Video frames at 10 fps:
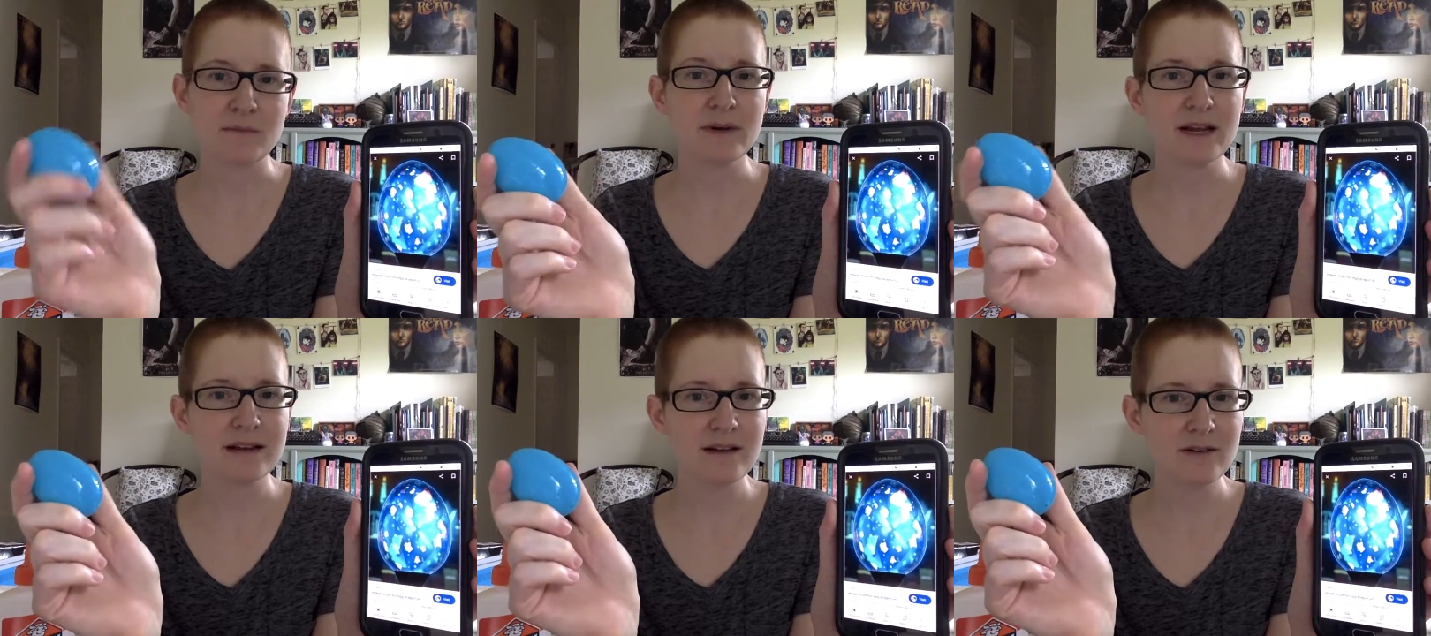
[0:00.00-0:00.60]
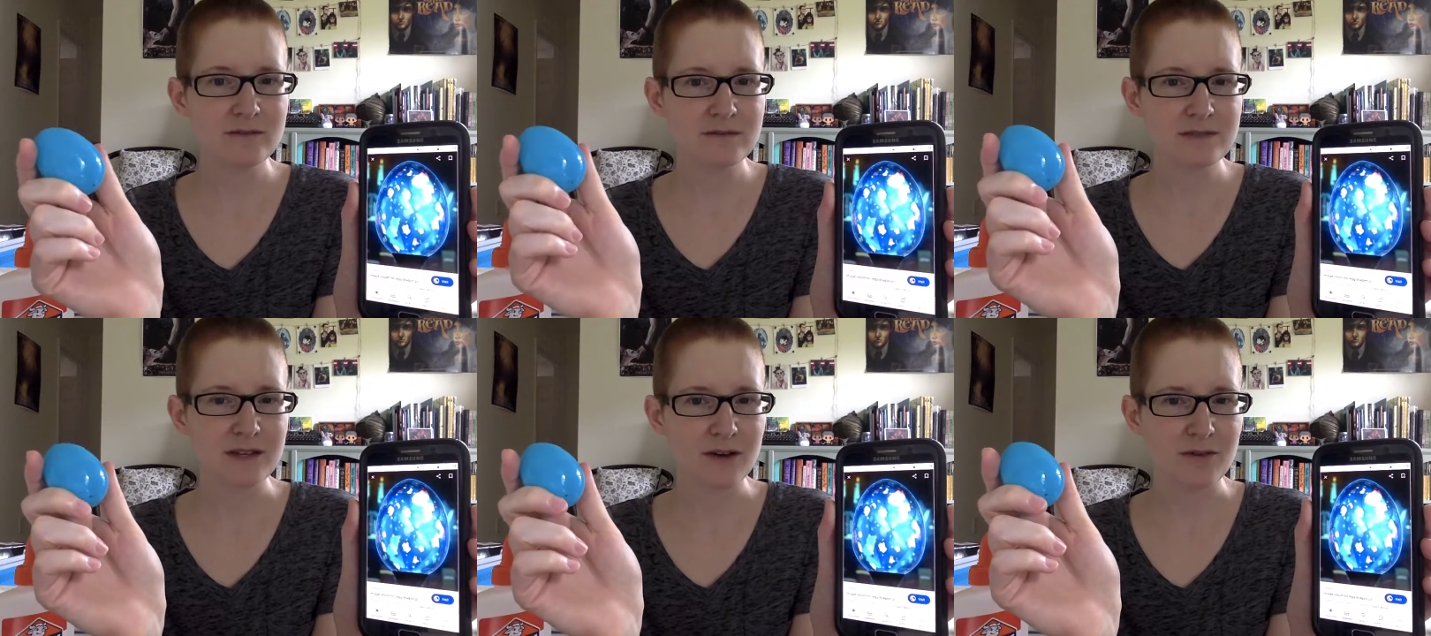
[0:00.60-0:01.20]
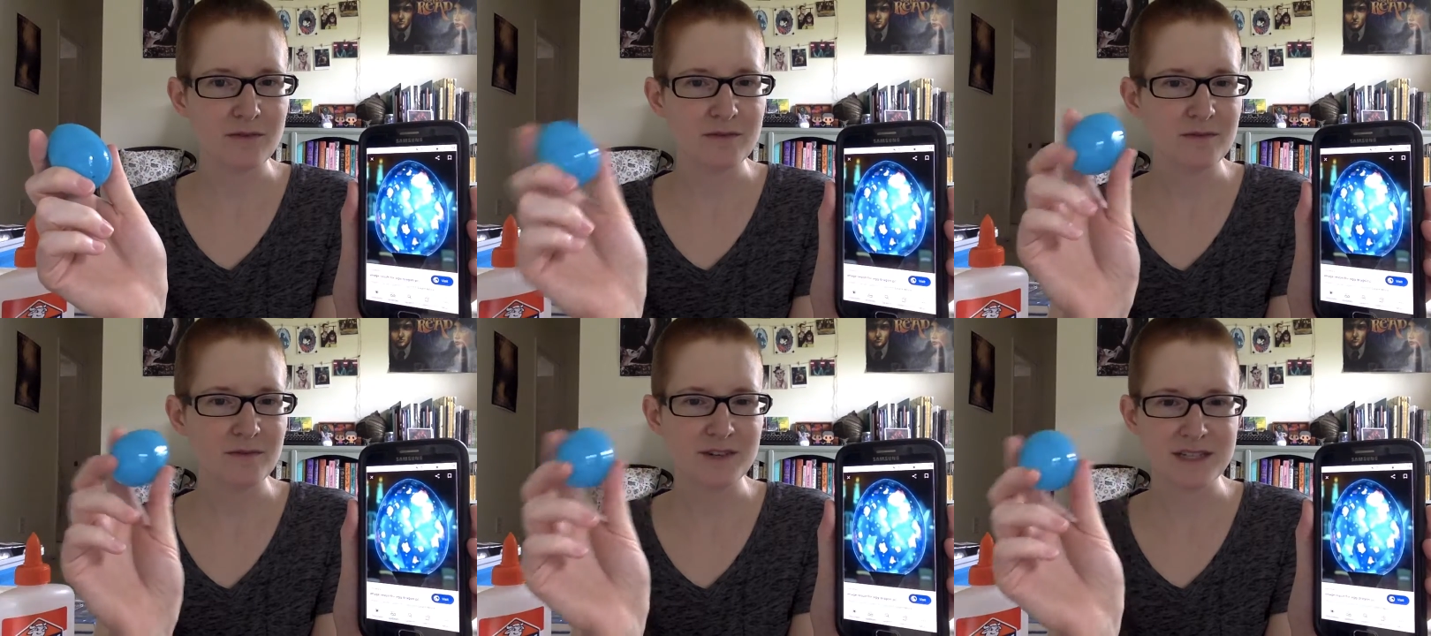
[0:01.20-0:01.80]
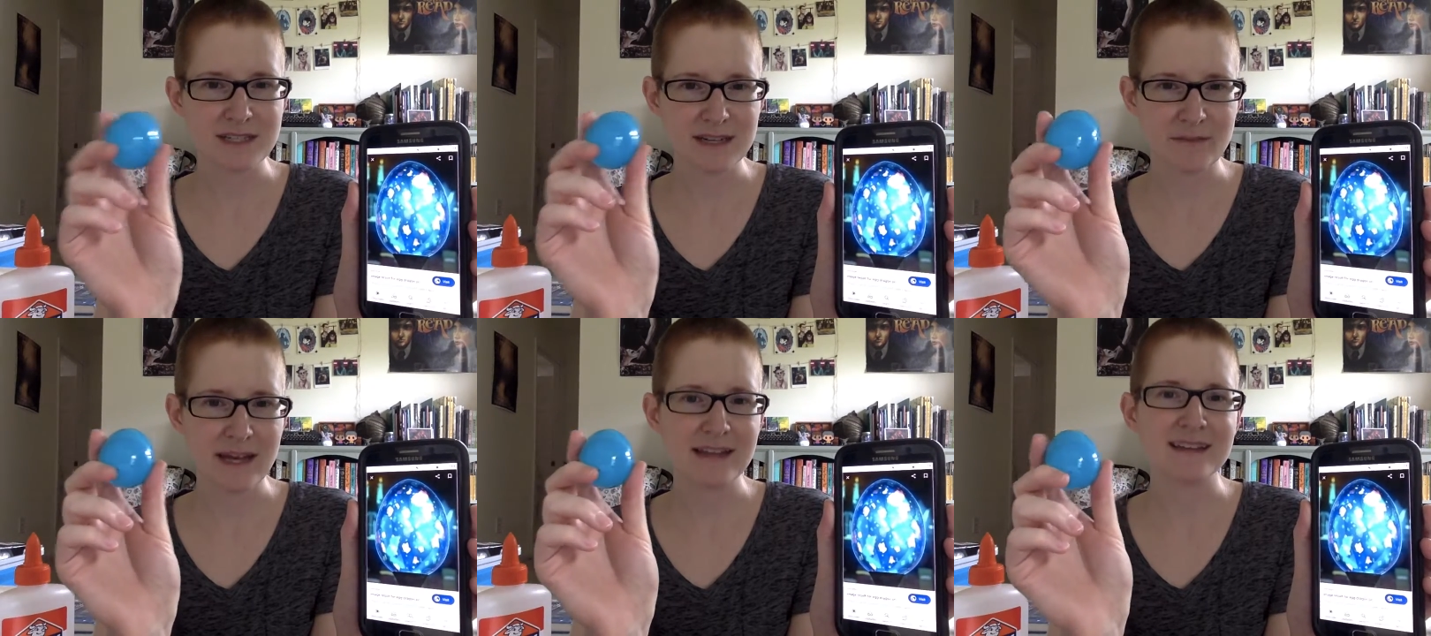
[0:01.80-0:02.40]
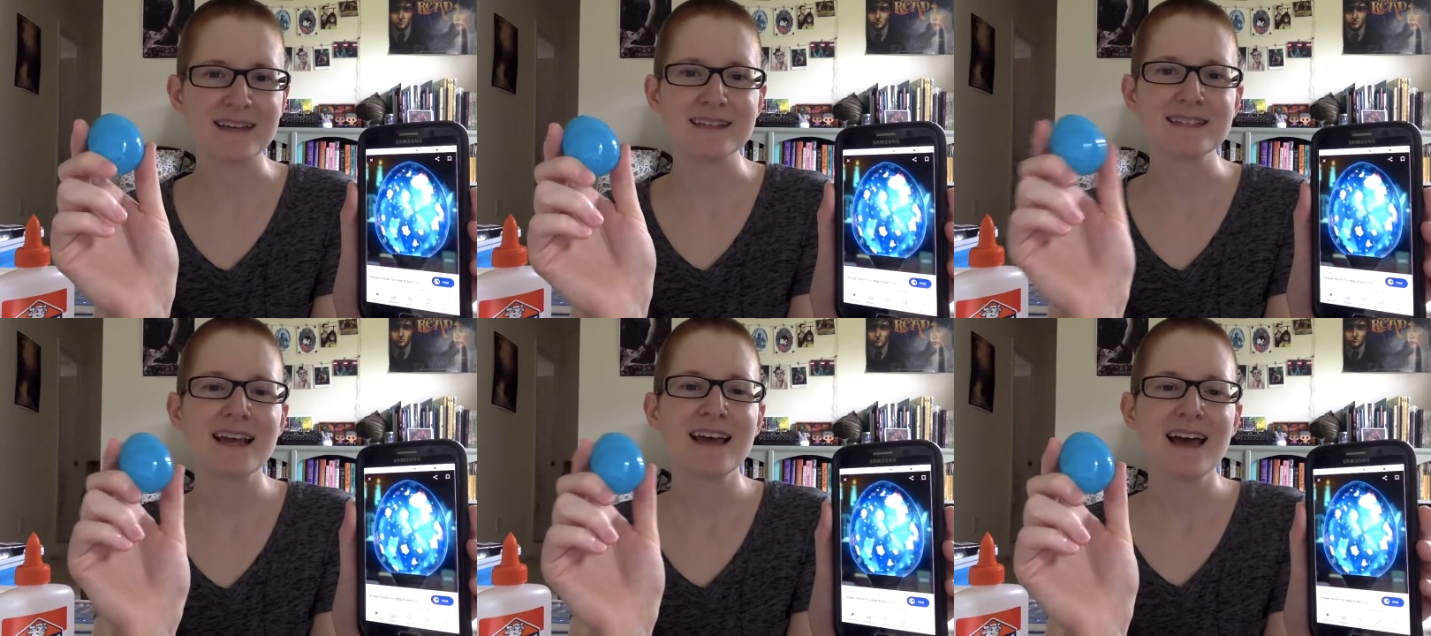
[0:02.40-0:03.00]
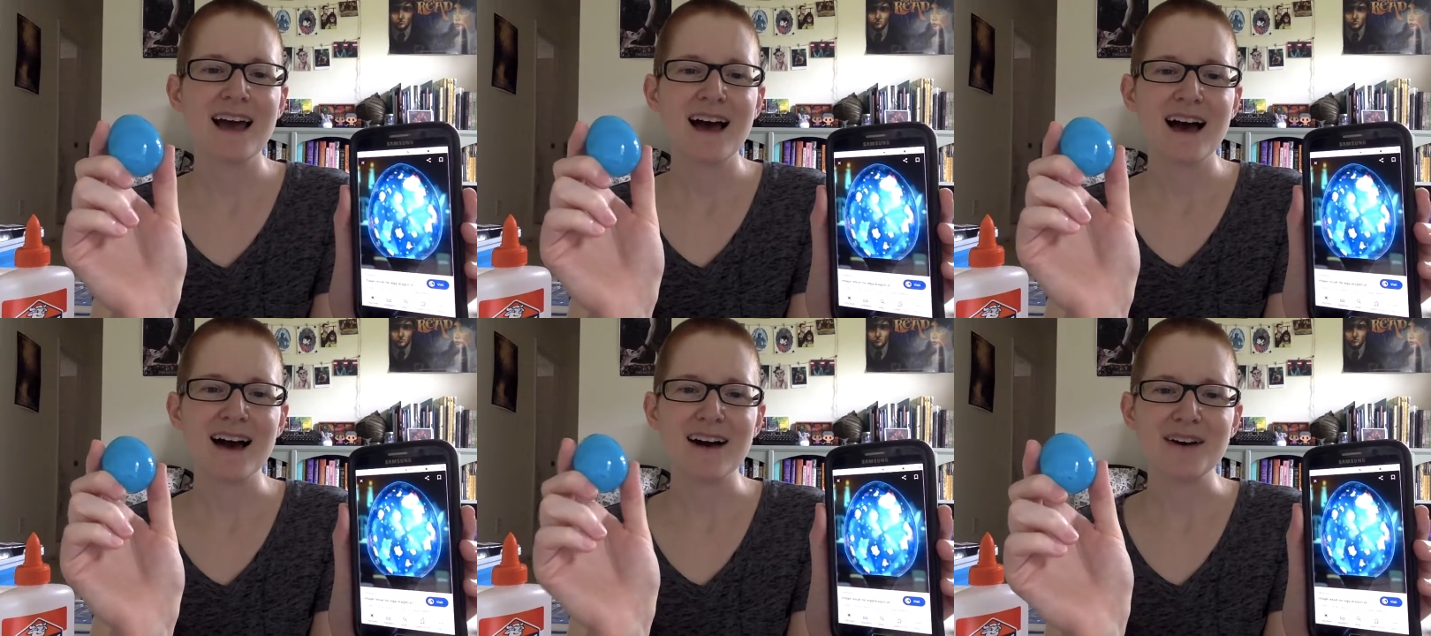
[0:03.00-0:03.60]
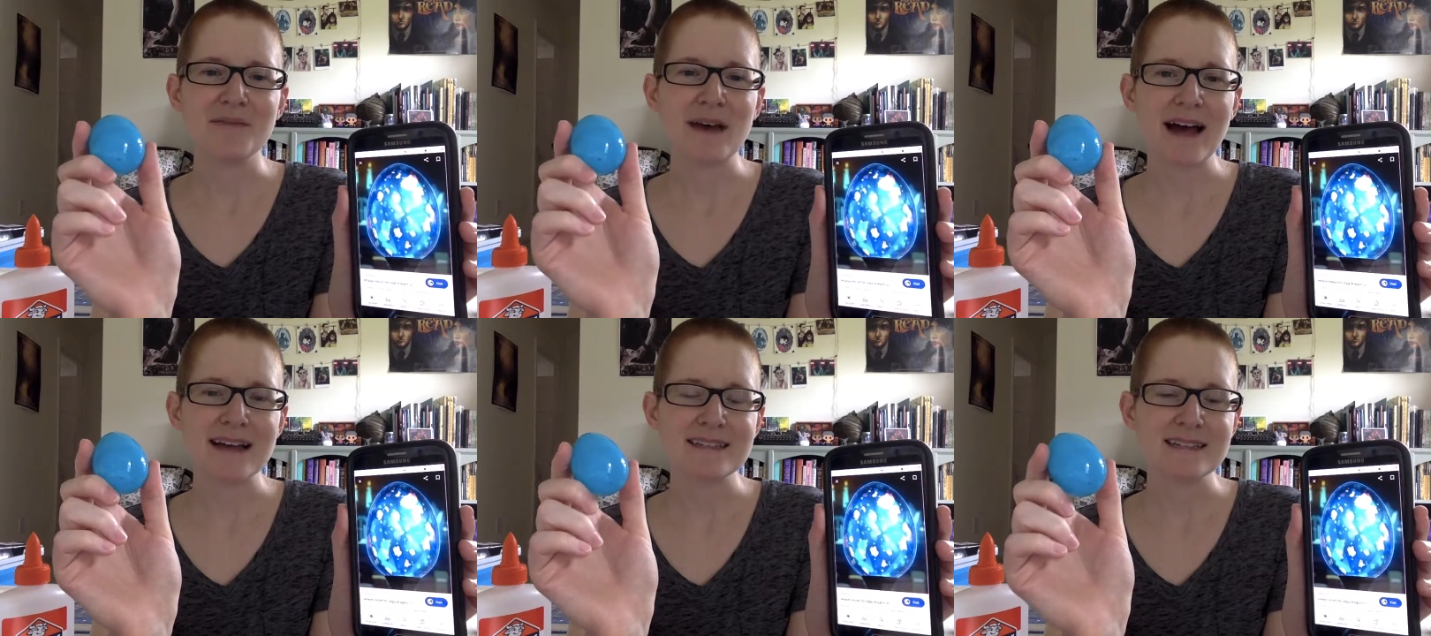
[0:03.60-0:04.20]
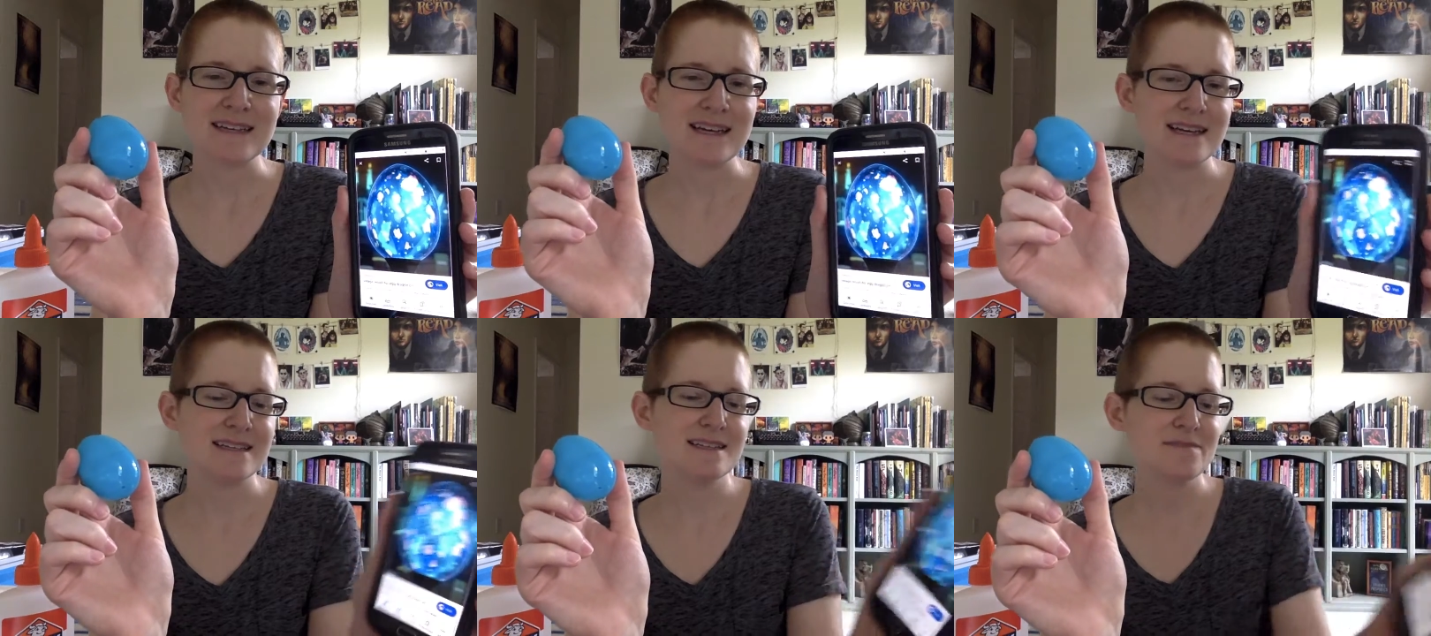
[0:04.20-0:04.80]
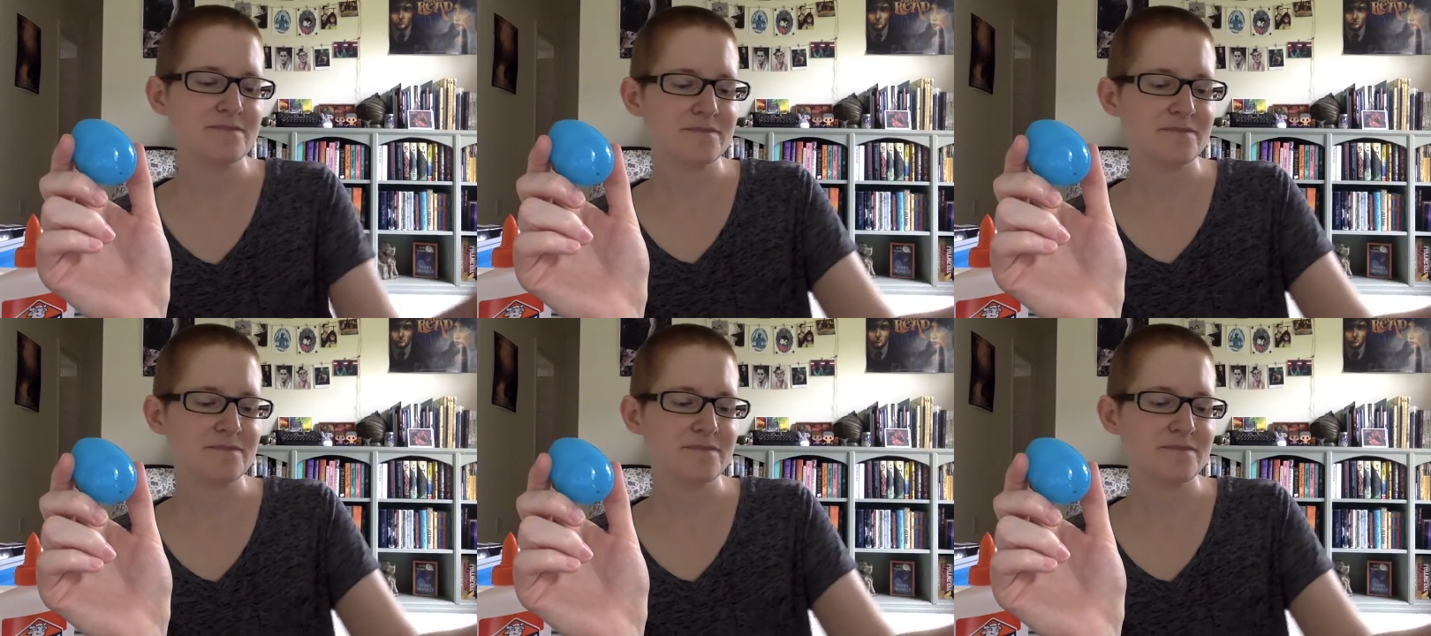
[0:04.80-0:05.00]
But I don't, so we're just going to paint this as it is.